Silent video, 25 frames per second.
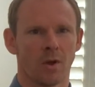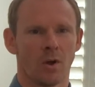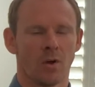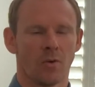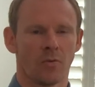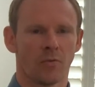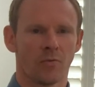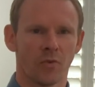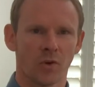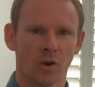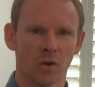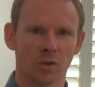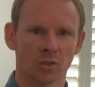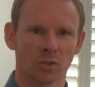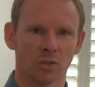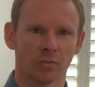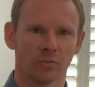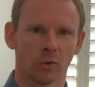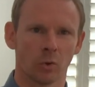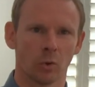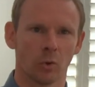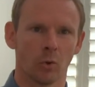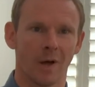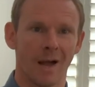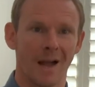First of
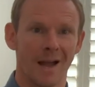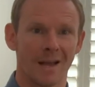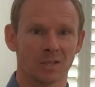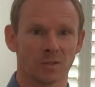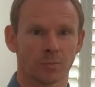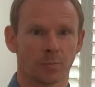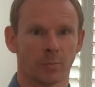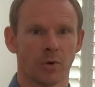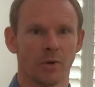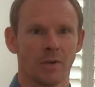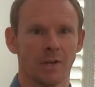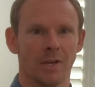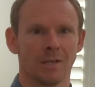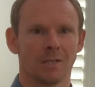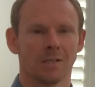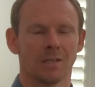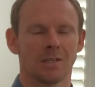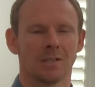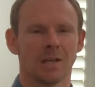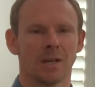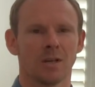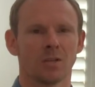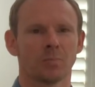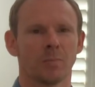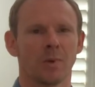all, as predicted,
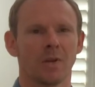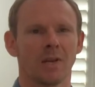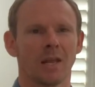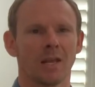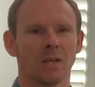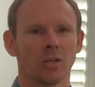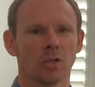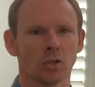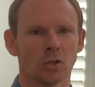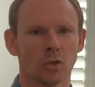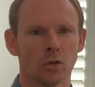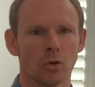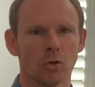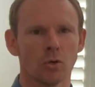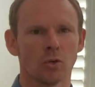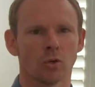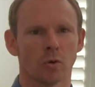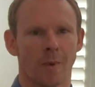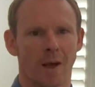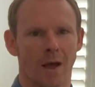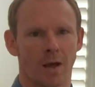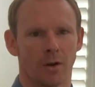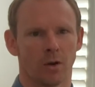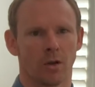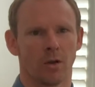there's been a huge
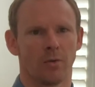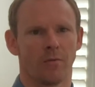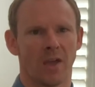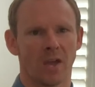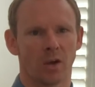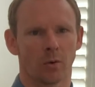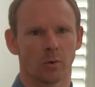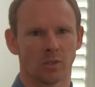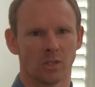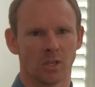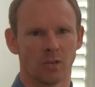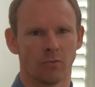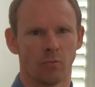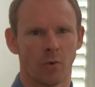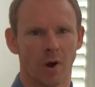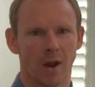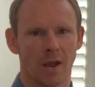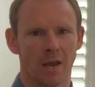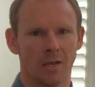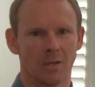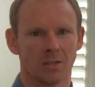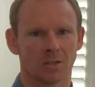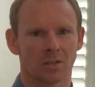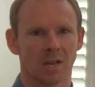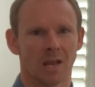amount of equity
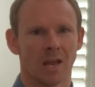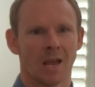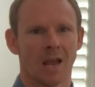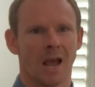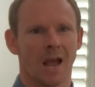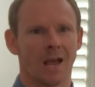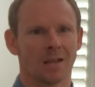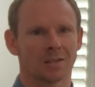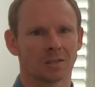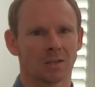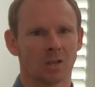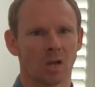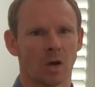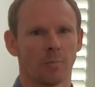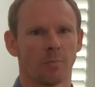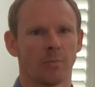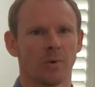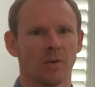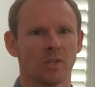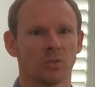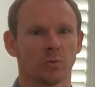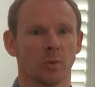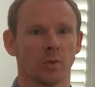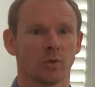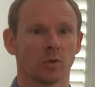raised as
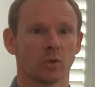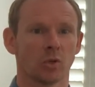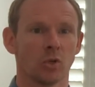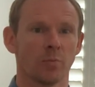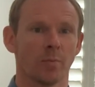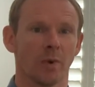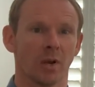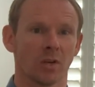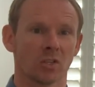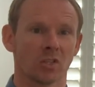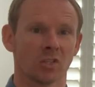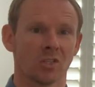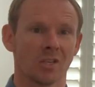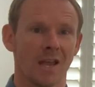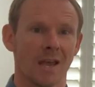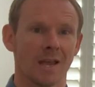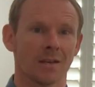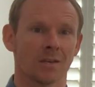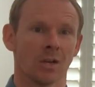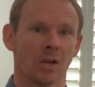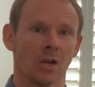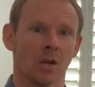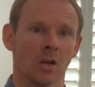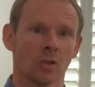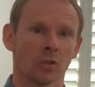companies with too much
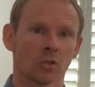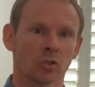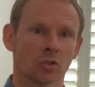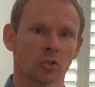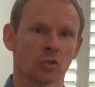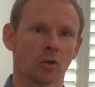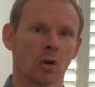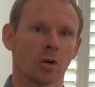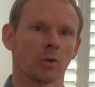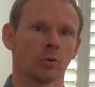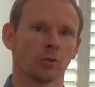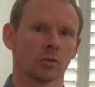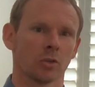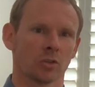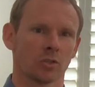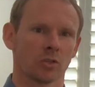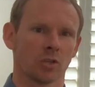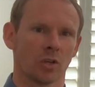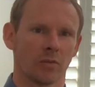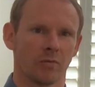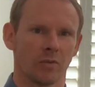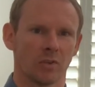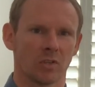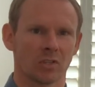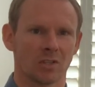debt struggle to
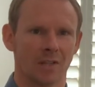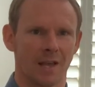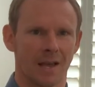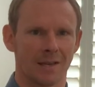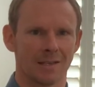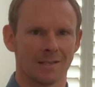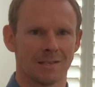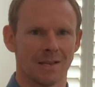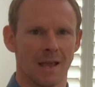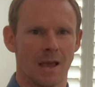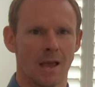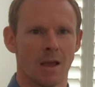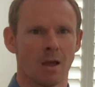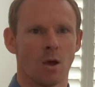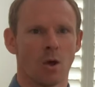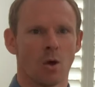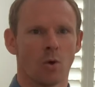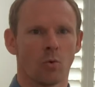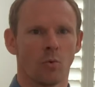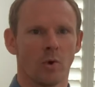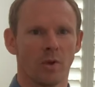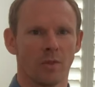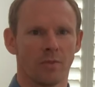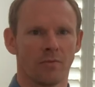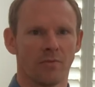service that debt
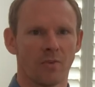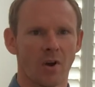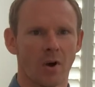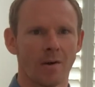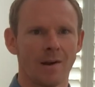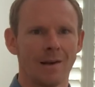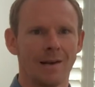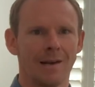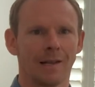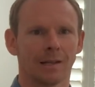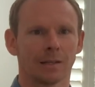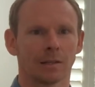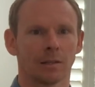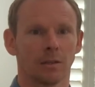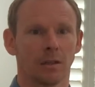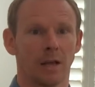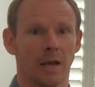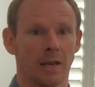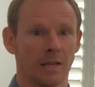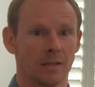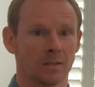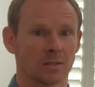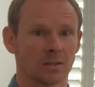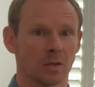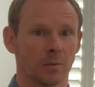with very little,
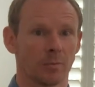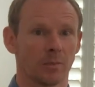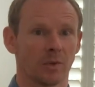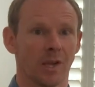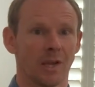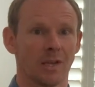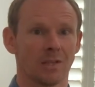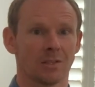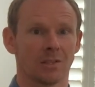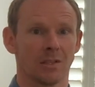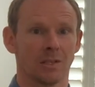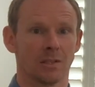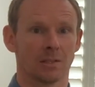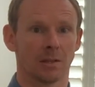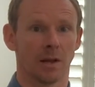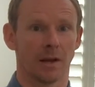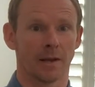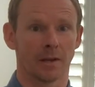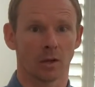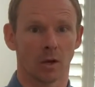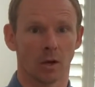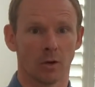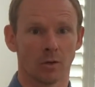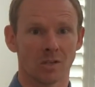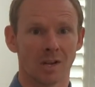and in some cases,
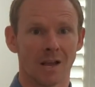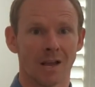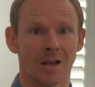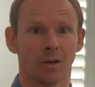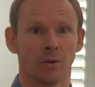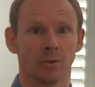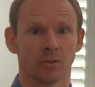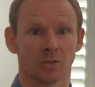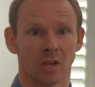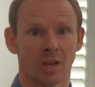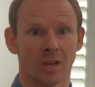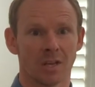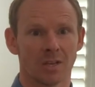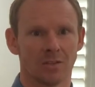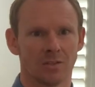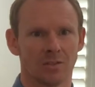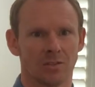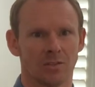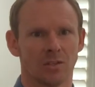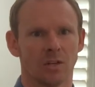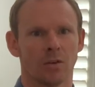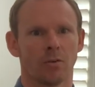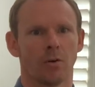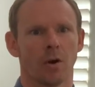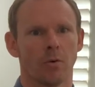like hotels,
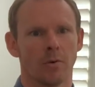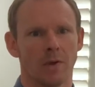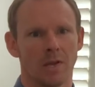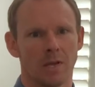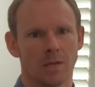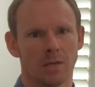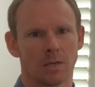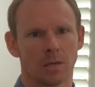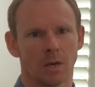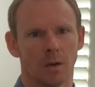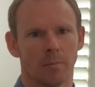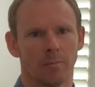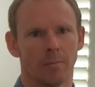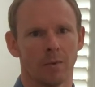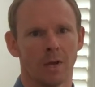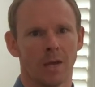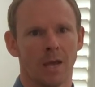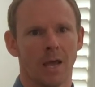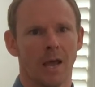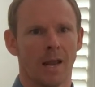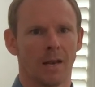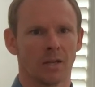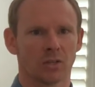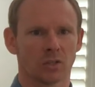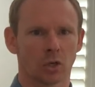zero income.
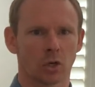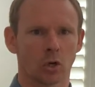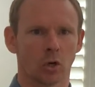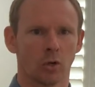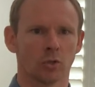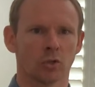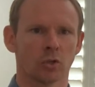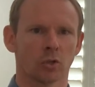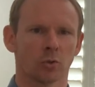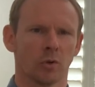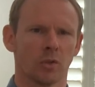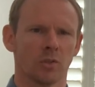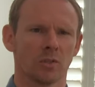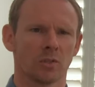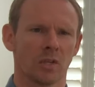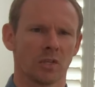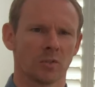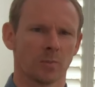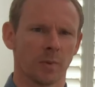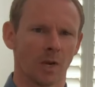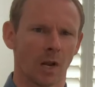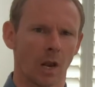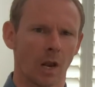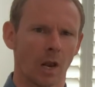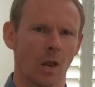And as a consequence, there's
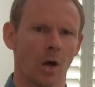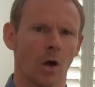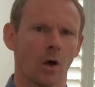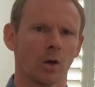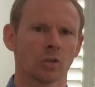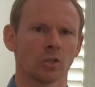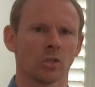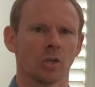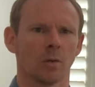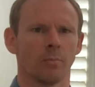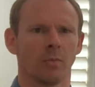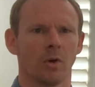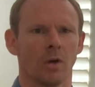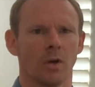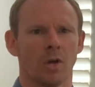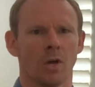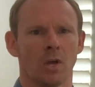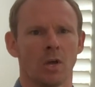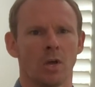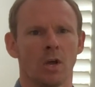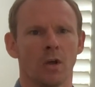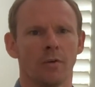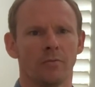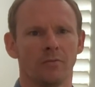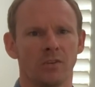been a large number
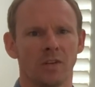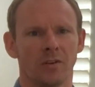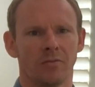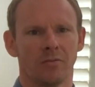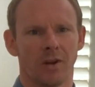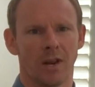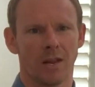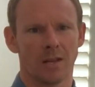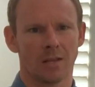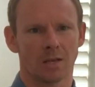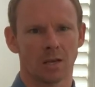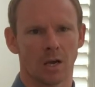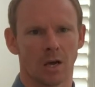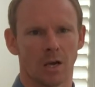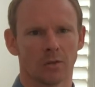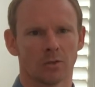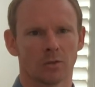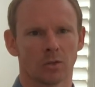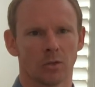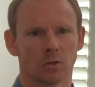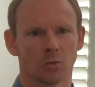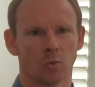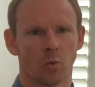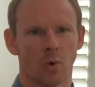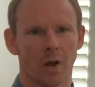of dividend cuts
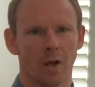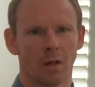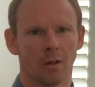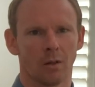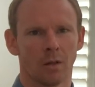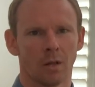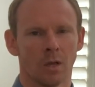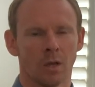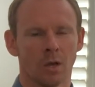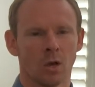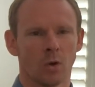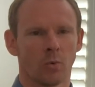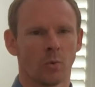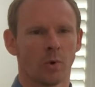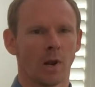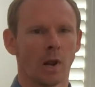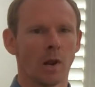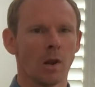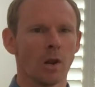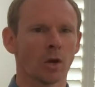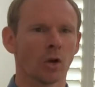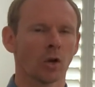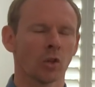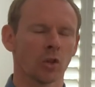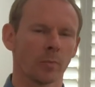as well. When I
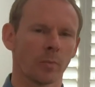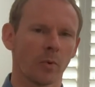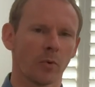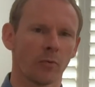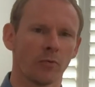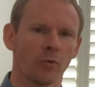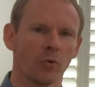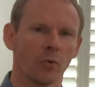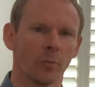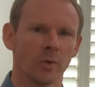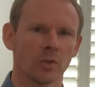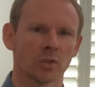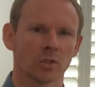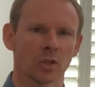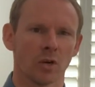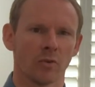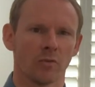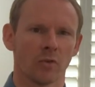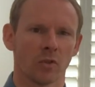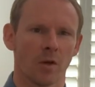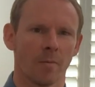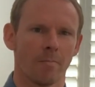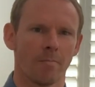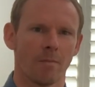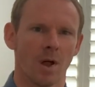look at the performance over
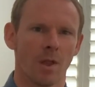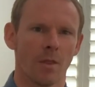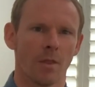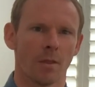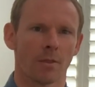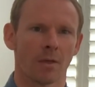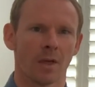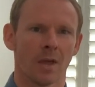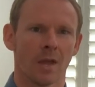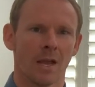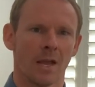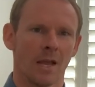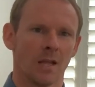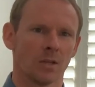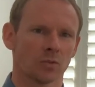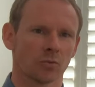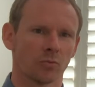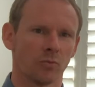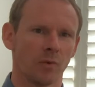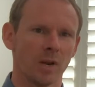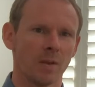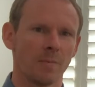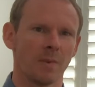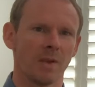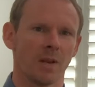the month, it's
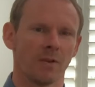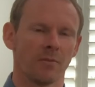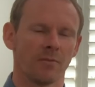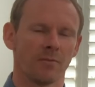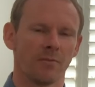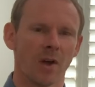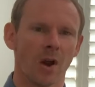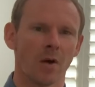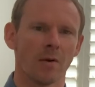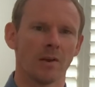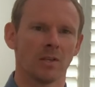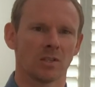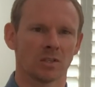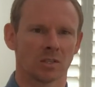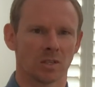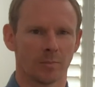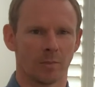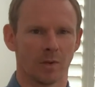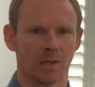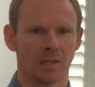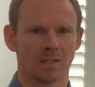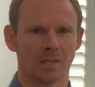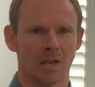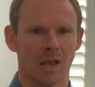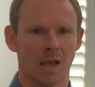really been a very
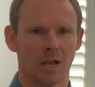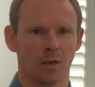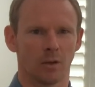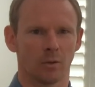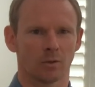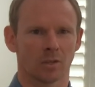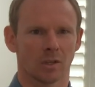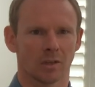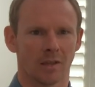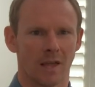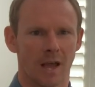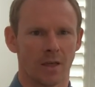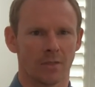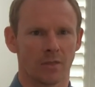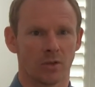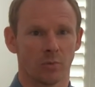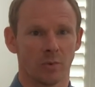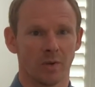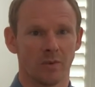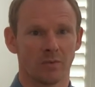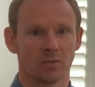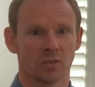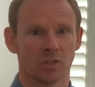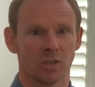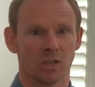similar tale to that
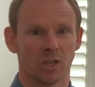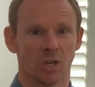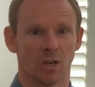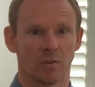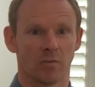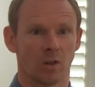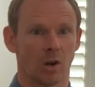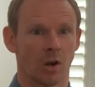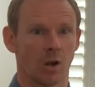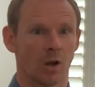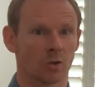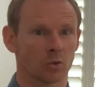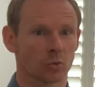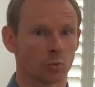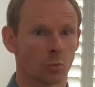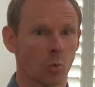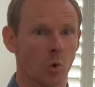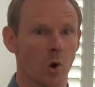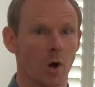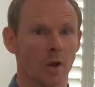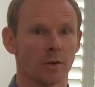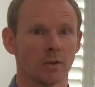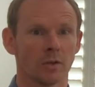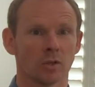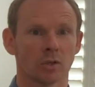we've seen over the last
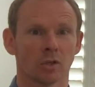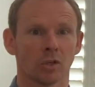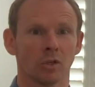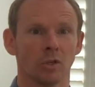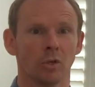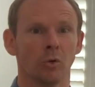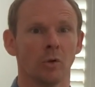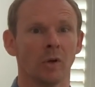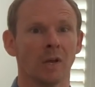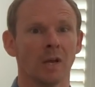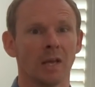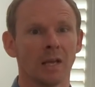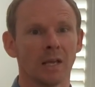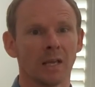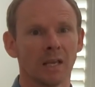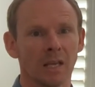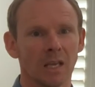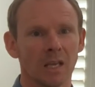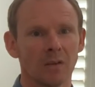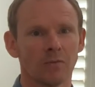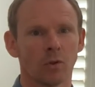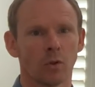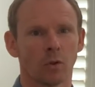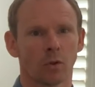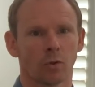1, 2,
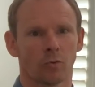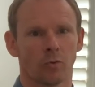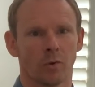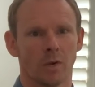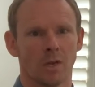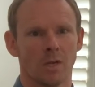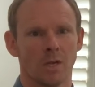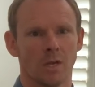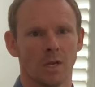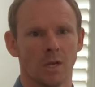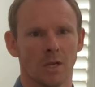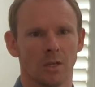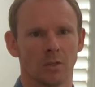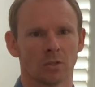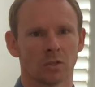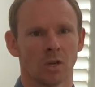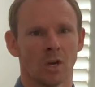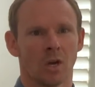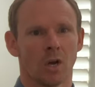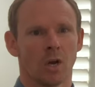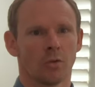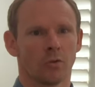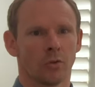even 3 years.